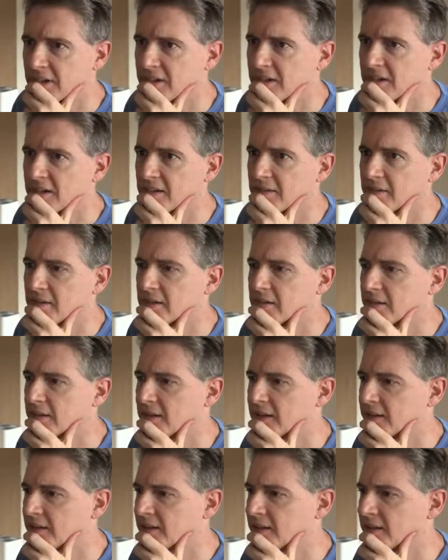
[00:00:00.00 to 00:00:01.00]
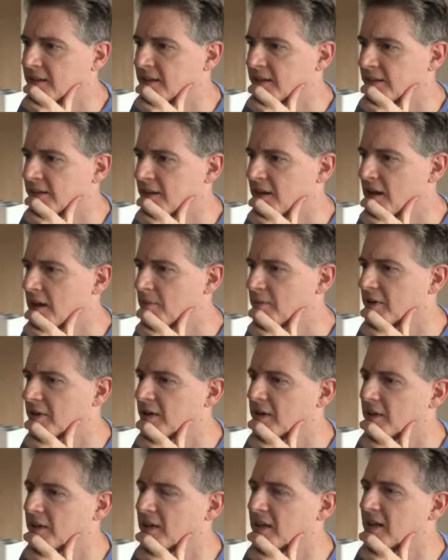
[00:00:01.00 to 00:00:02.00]
Got the recording on. Stop
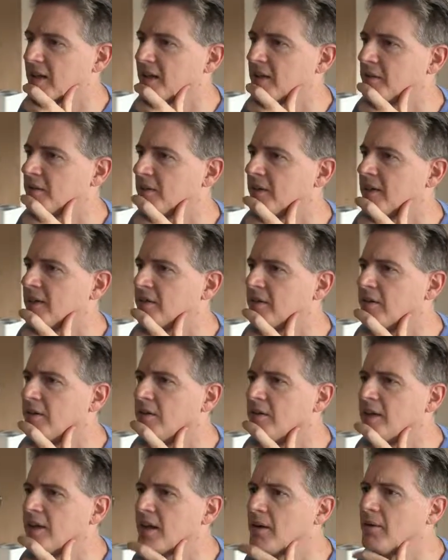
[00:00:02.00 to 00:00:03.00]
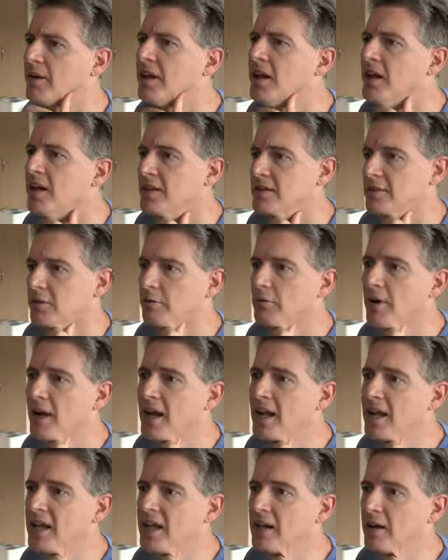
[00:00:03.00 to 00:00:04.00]
recording. I don't want to record that one. So
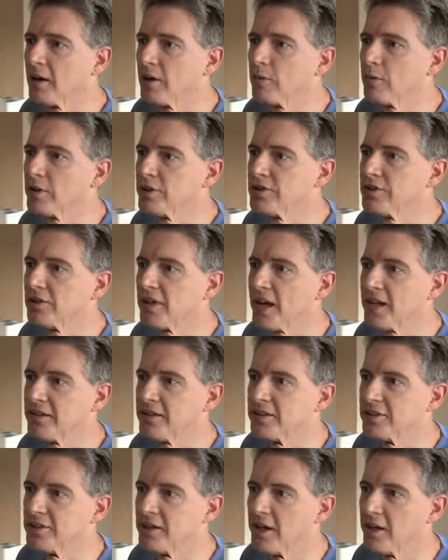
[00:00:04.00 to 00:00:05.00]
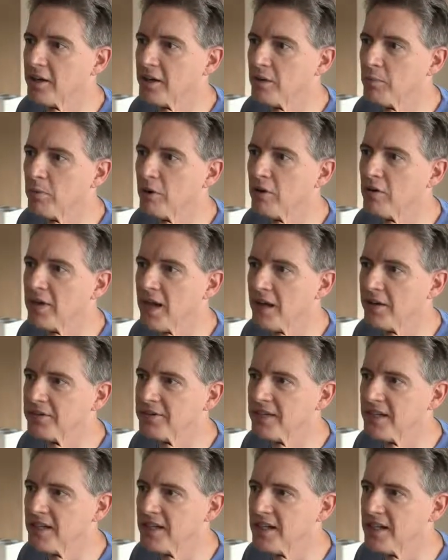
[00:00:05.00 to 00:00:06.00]
right here, would you like to share your
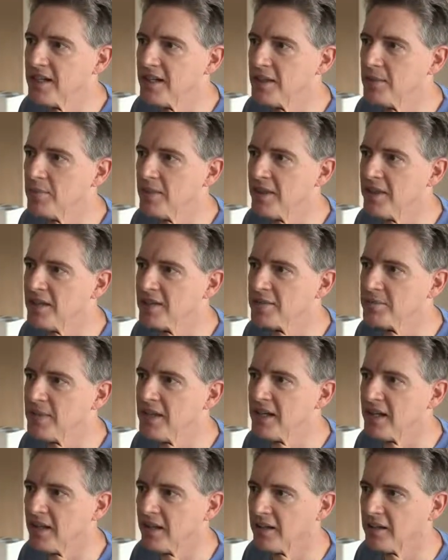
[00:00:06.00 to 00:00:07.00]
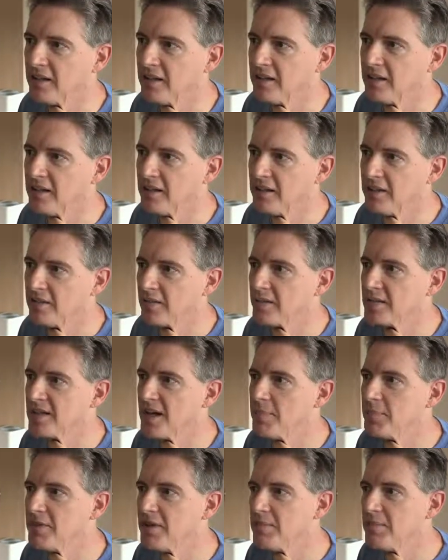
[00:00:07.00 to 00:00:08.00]
pronouns, he, him, in this meeting? So it's
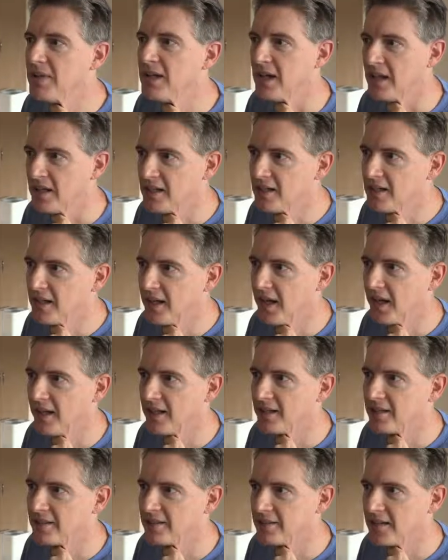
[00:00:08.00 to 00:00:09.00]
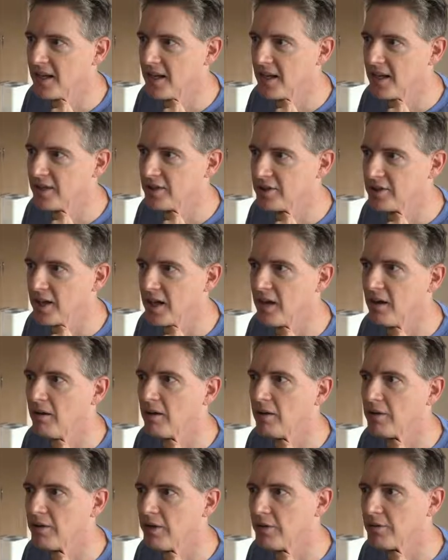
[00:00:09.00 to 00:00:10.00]
up to me. I can say
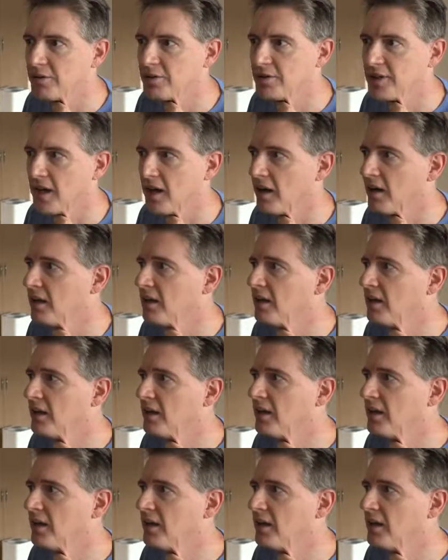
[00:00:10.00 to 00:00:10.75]
share or don't share.